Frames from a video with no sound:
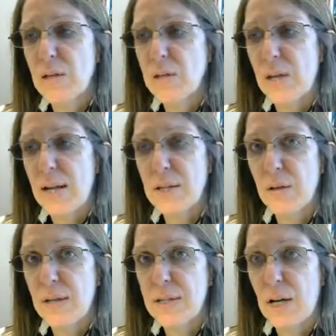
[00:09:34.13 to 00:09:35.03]
So that's
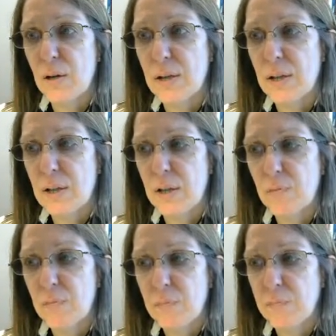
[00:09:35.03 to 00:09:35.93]
how that's calculated.